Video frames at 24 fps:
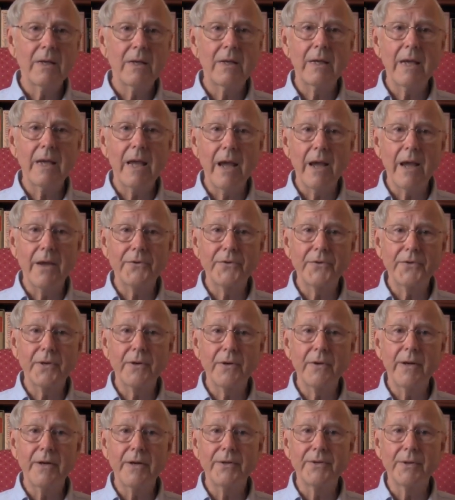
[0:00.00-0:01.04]

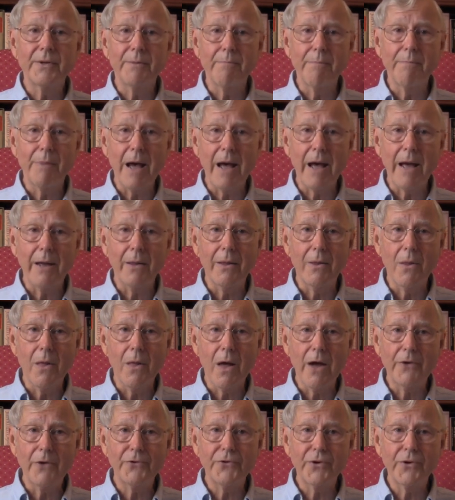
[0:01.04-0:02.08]
Cancer is a
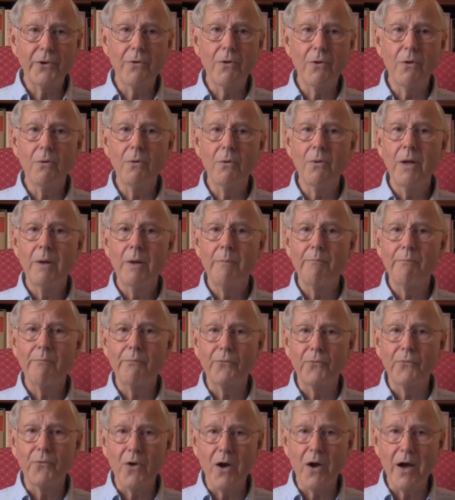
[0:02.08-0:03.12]
biological
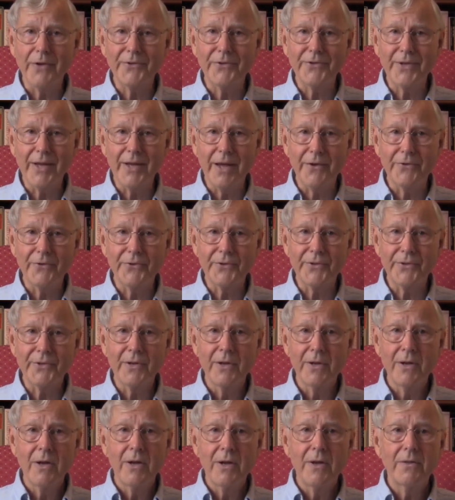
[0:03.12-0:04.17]
process
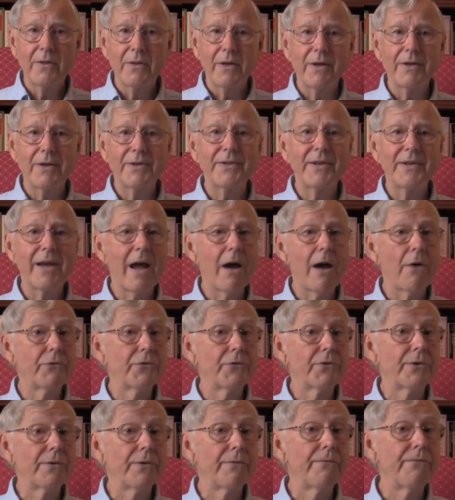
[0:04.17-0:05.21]
that is now
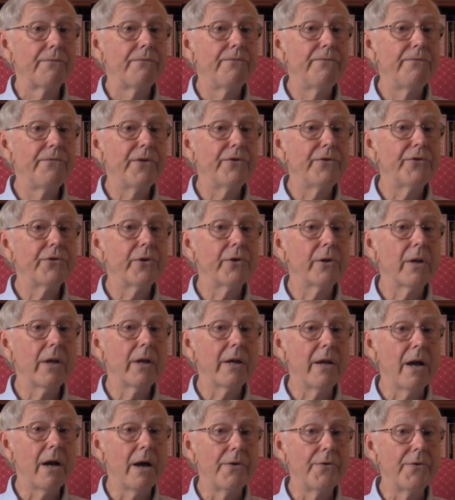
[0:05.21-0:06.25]

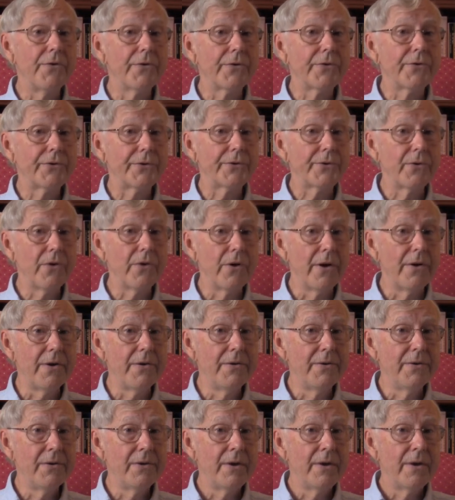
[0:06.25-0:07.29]
sufficiently
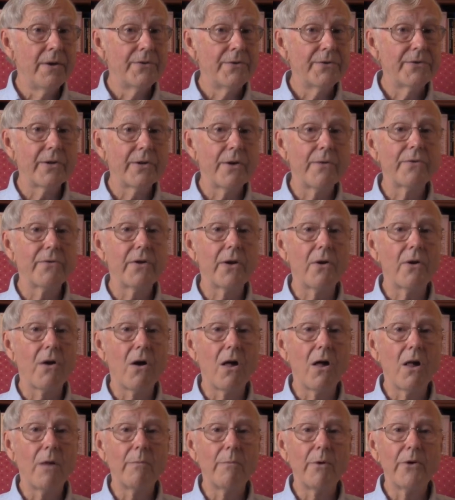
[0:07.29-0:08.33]
understood so that
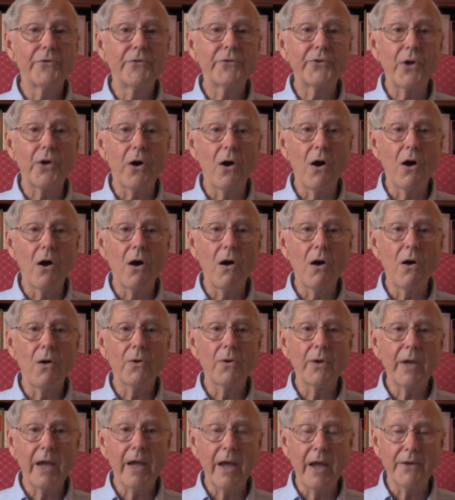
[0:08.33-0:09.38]
almost all
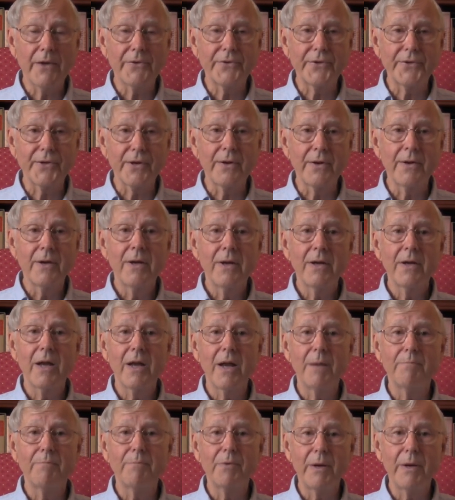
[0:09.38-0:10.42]
cancer
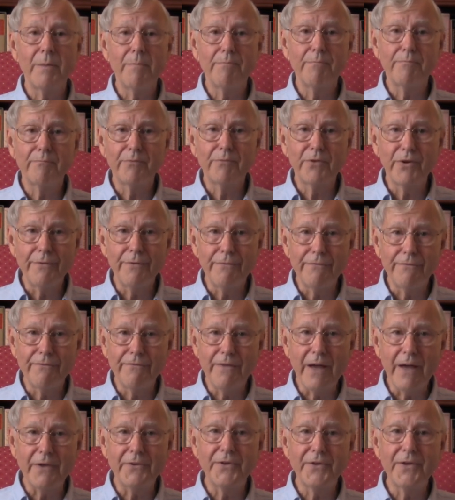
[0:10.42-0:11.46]
can be
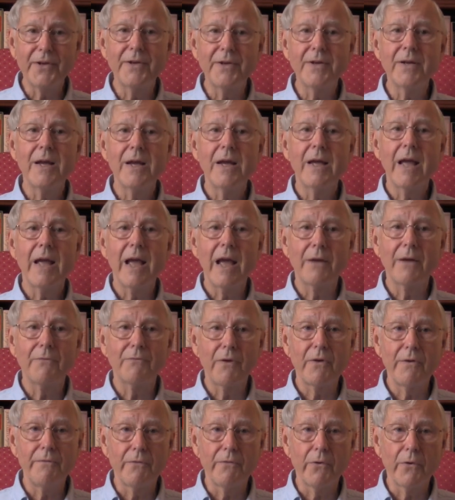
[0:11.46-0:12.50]
prevented and
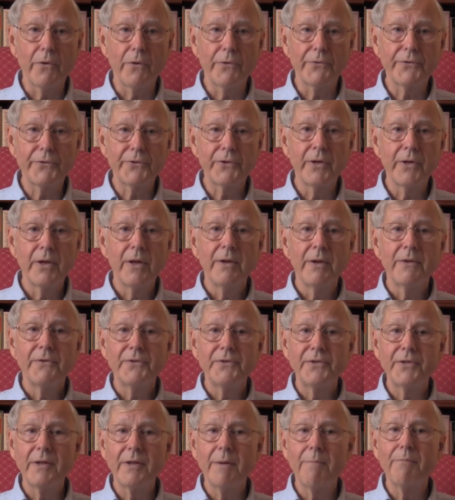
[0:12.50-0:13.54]
reversed
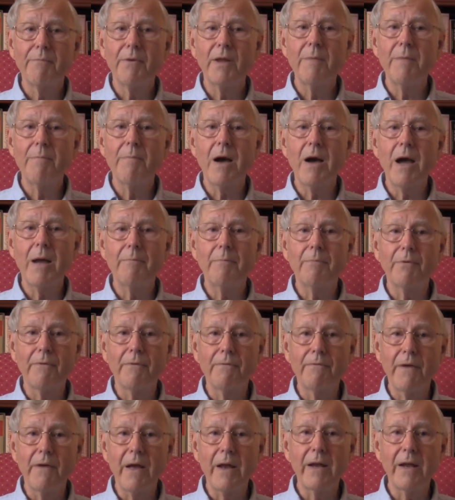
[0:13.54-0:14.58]
simply by
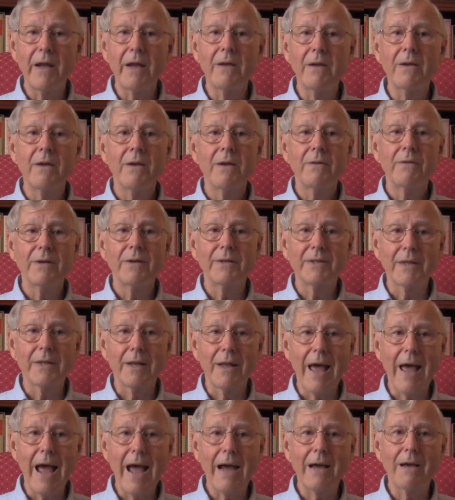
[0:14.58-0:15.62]
preventing this
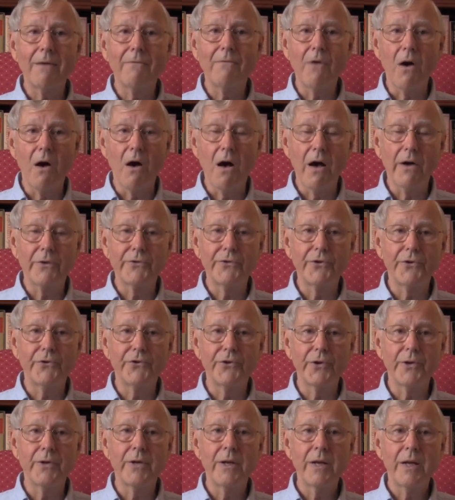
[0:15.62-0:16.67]
lack of
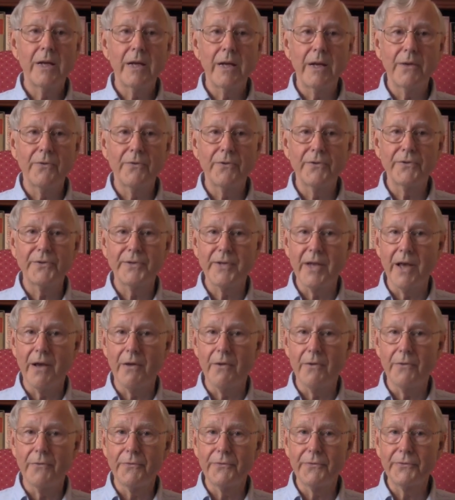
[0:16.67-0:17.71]
oxygen in the
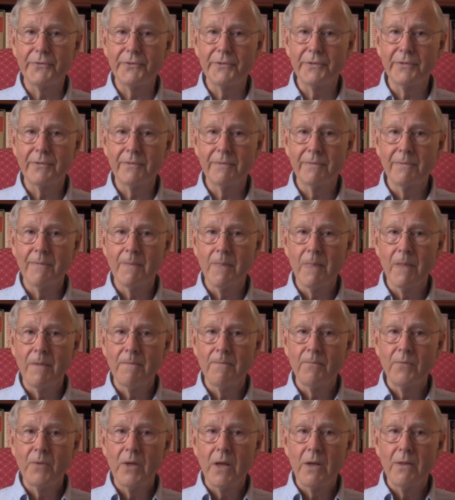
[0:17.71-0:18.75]
cells.
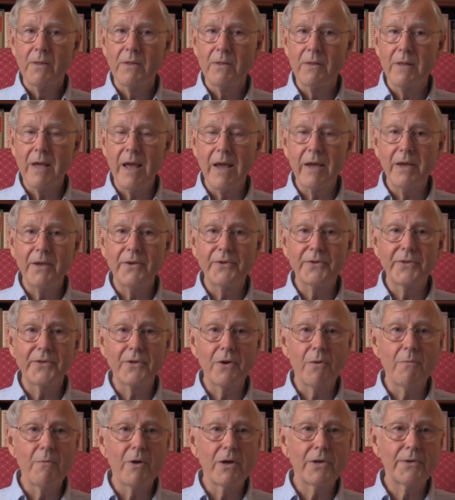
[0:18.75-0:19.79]
Thank you
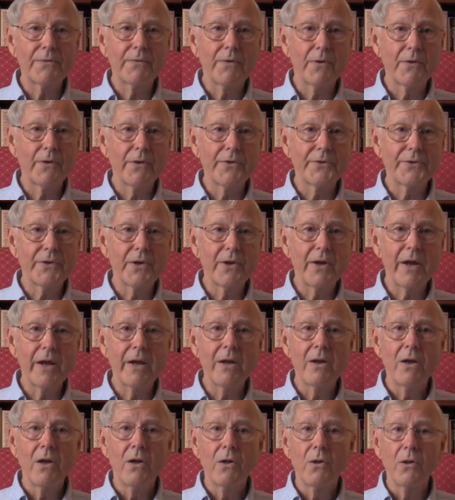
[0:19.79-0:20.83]
so much for
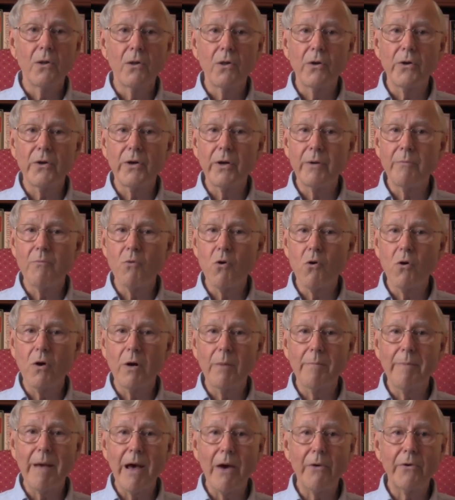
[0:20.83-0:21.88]
listening. Learn more
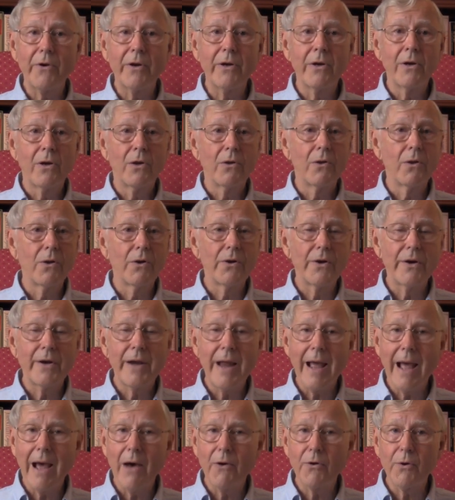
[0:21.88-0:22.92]
about it. Learn
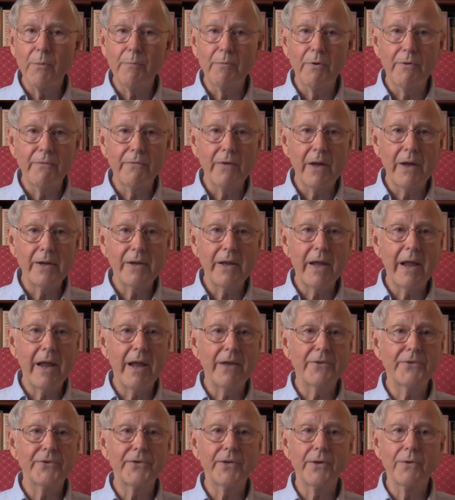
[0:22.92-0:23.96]
how to prevent
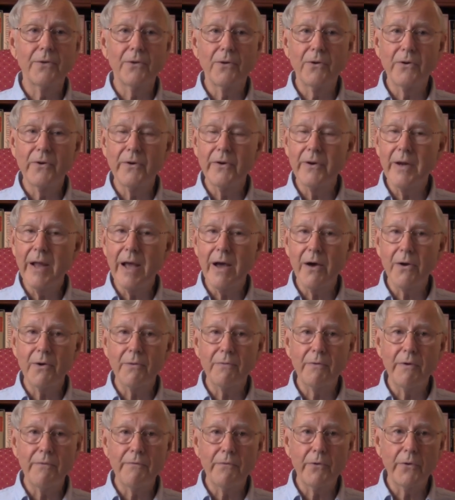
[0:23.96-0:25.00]
cancer. Learn how to
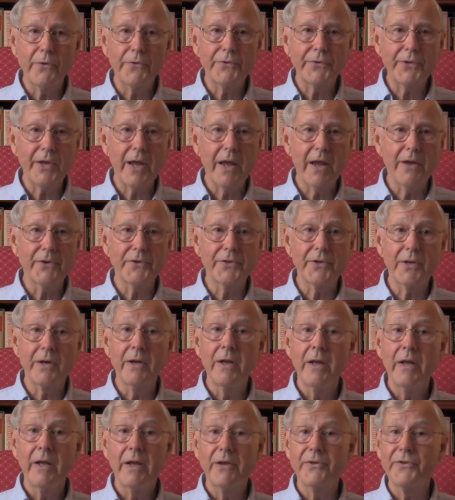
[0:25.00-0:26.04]
reverse cancer.
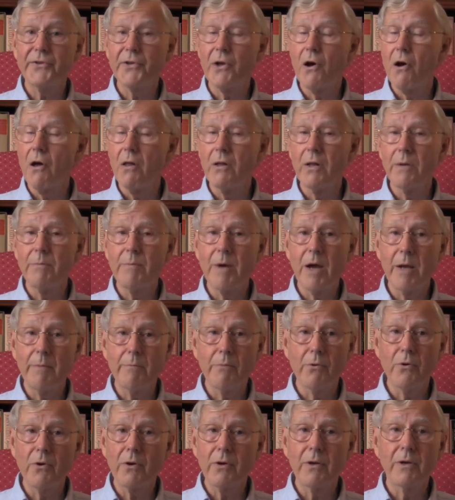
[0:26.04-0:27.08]
It's all in my
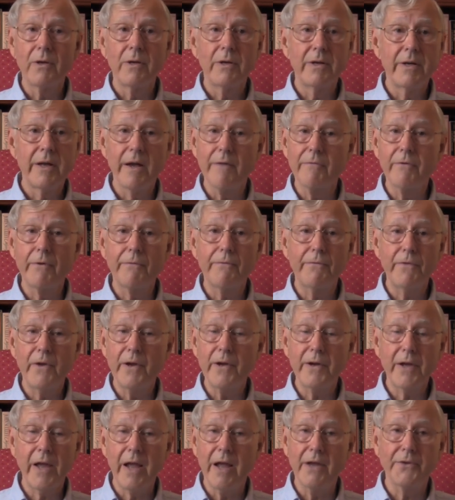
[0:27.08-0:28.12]
book, Never
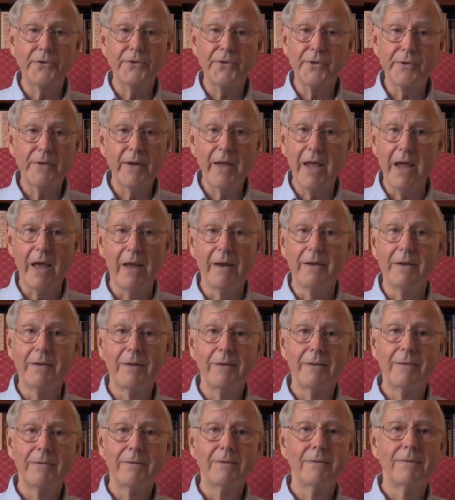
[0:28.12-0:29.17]
Fear Cancer
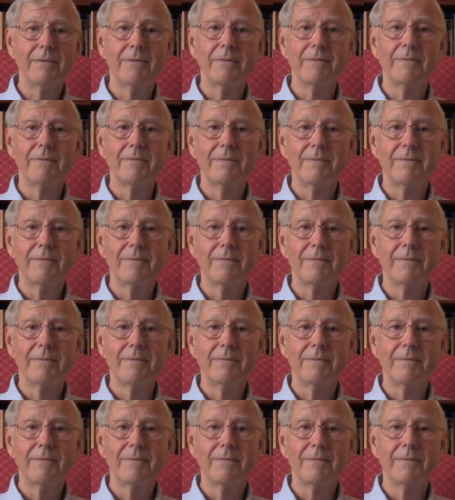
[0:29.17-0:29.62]
Again.